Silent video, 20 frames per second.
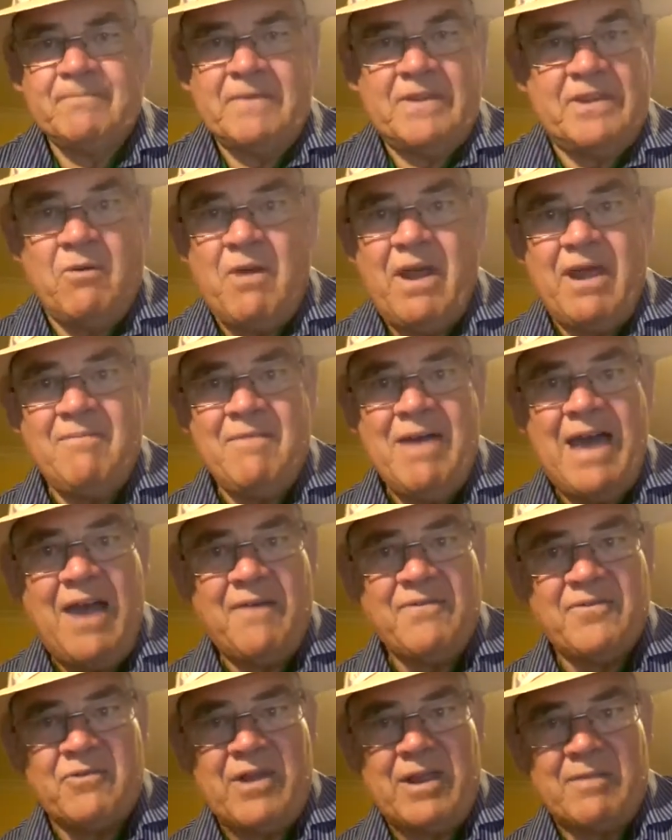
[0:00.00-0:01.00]

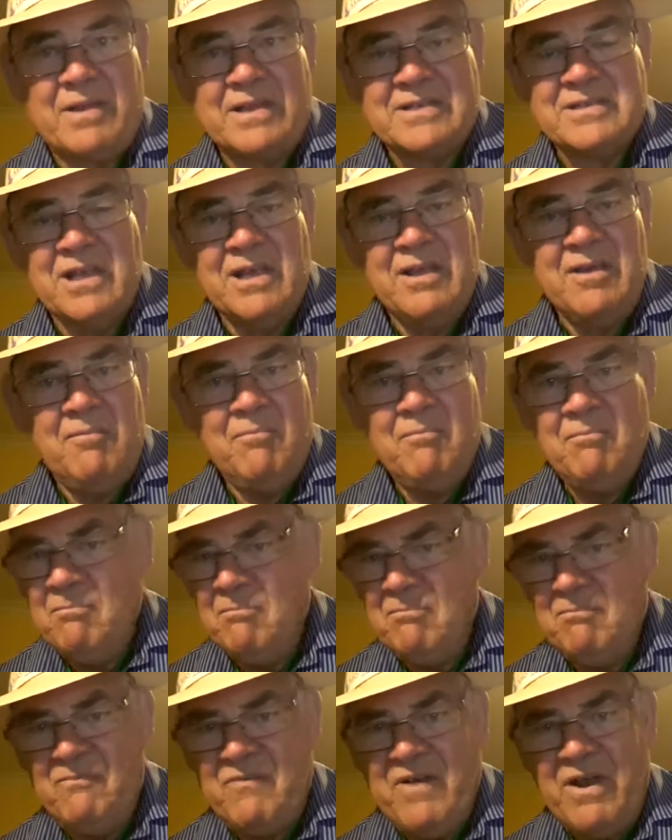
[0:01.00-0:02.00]
Half the ratepayers,
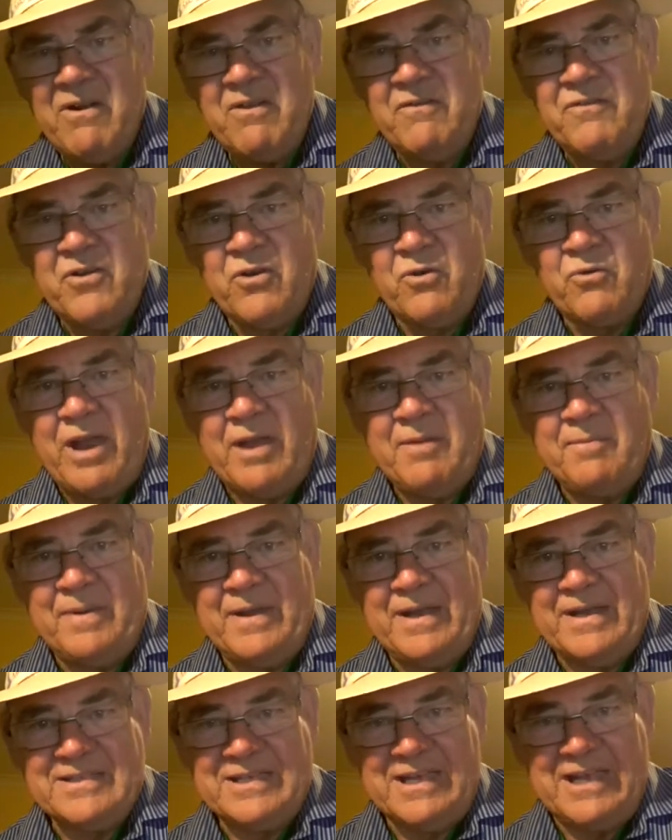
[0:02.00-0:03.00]
very few
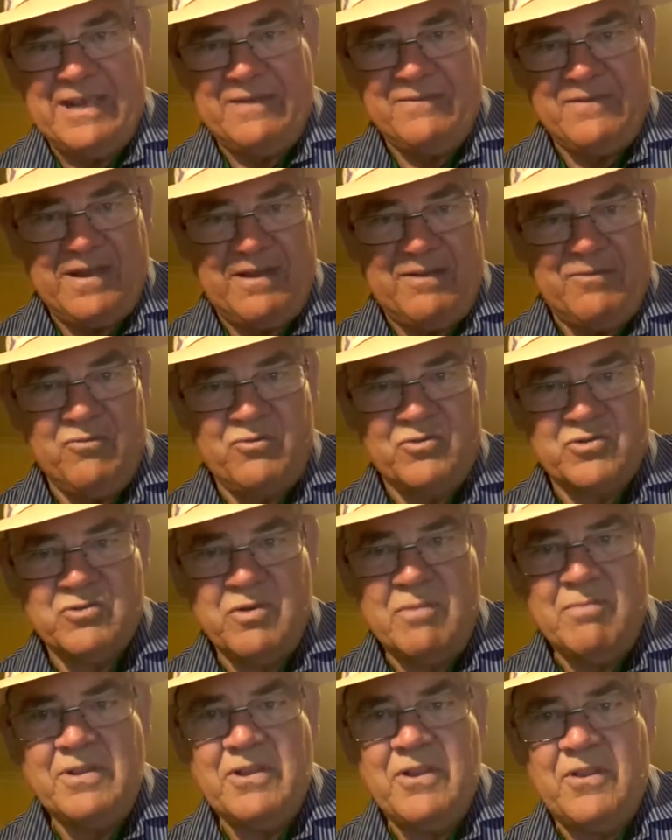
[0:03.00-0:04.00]
ratepayers ever
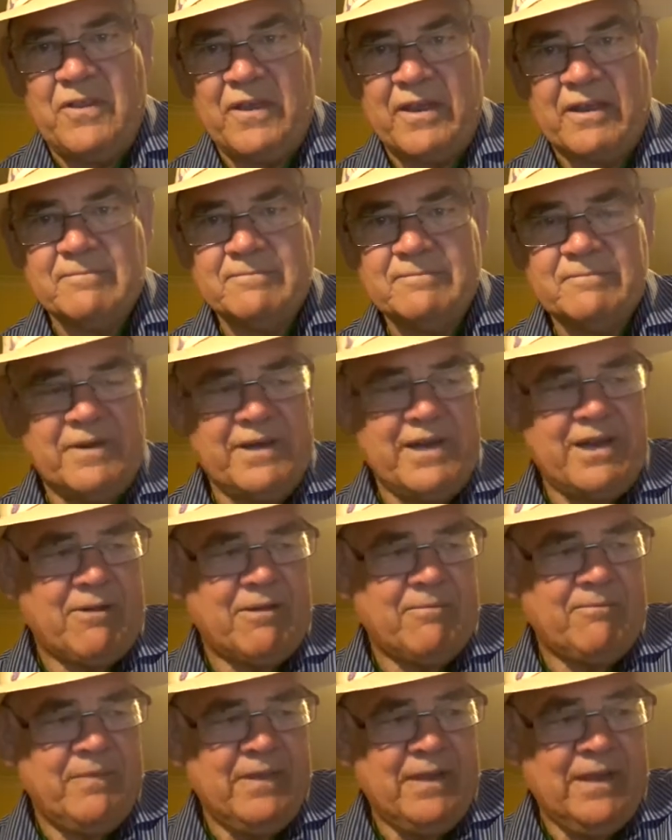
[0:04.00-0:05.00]
swim in the thing. But
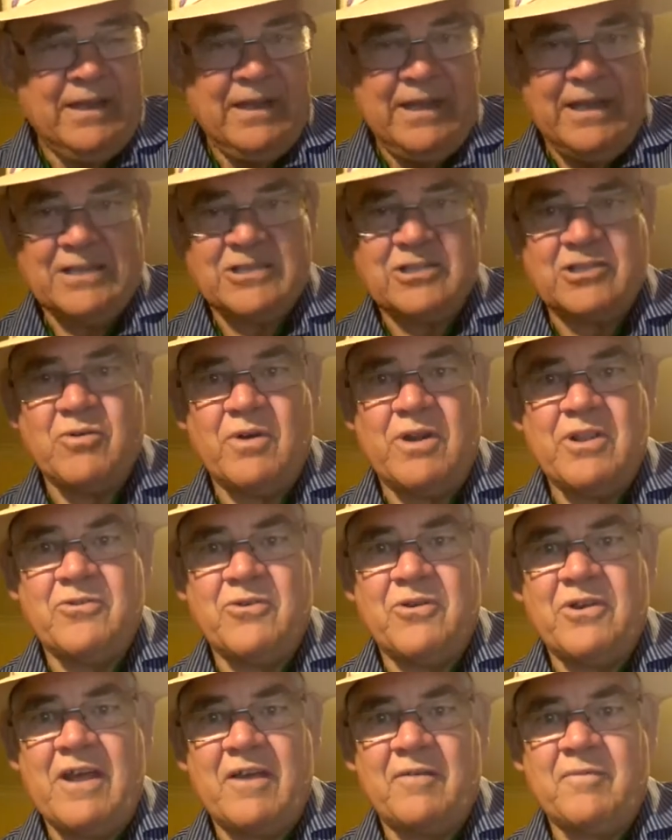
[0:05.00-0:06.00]
anyway, it's
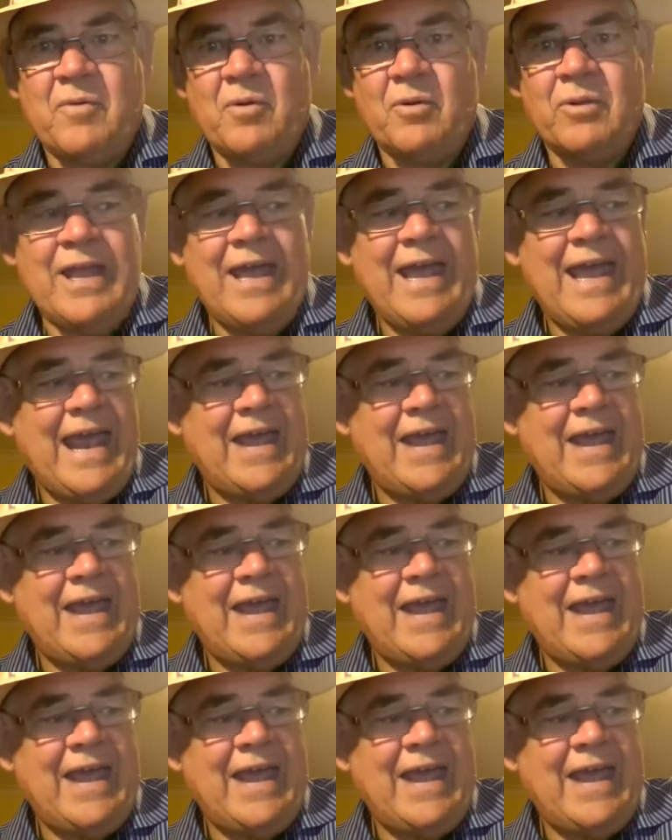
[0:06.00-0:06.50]
23.5 pool.